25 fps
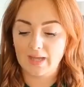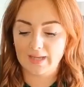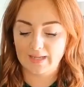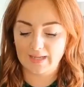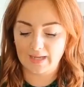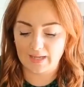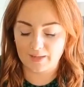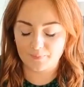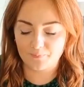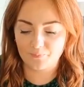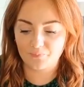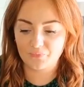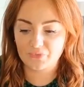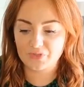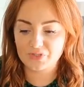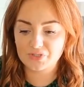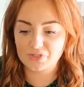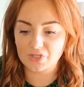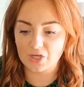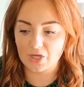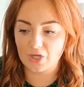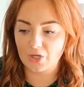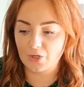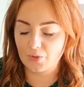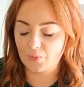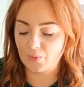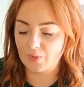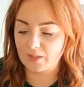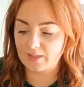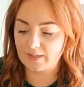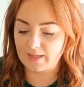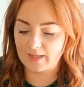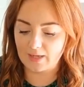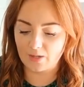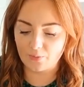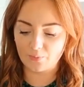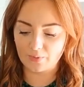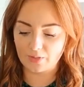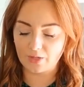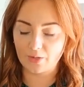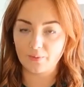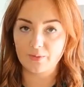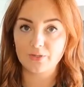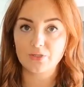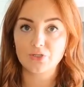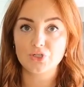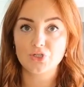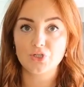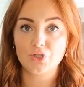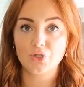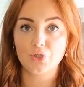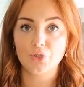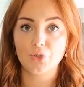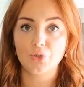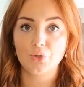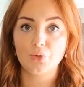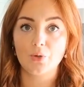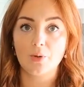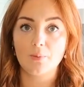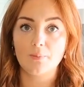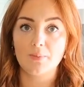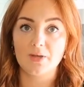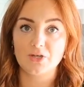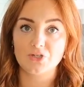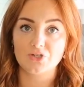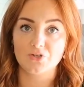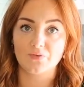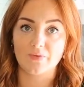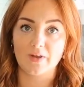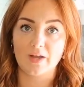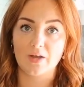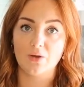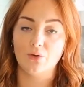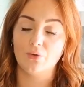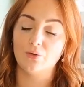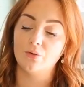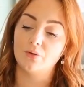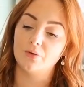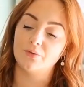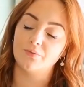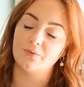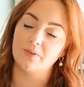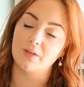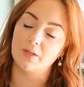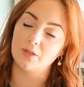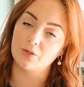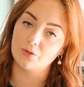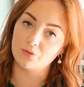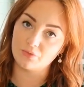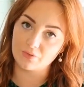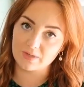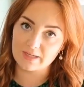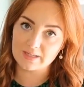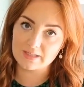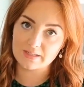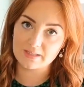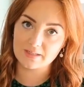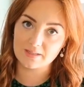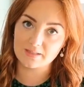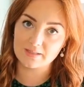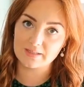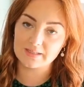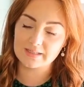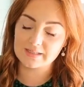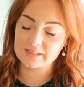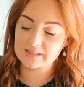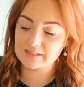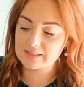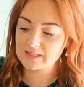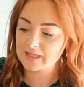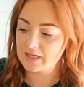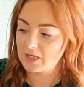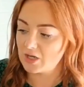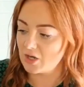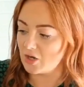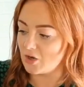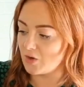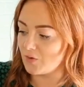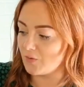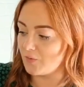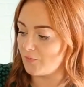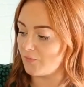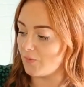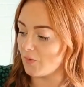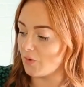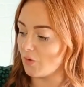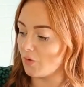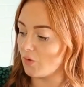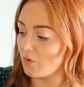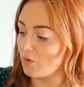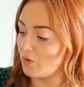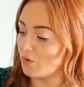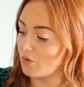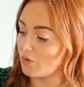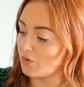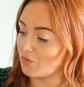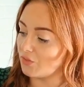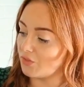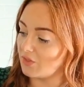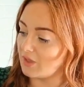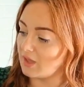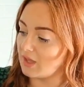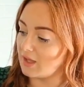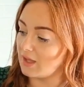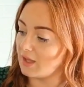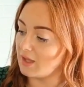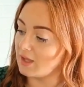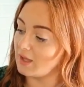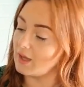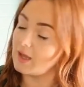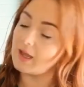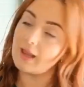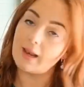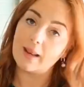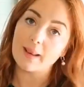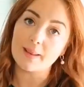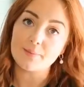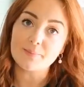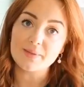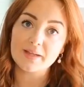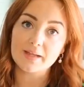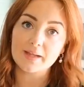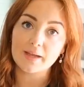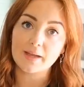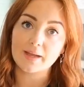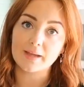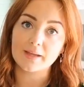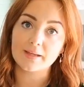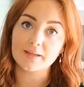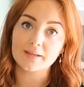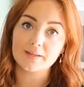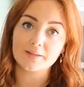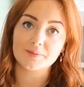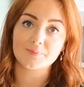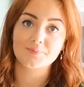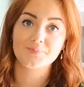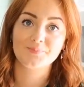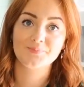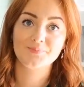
Okay, so now we're going to measure out all of the ingredients for the lemon cake.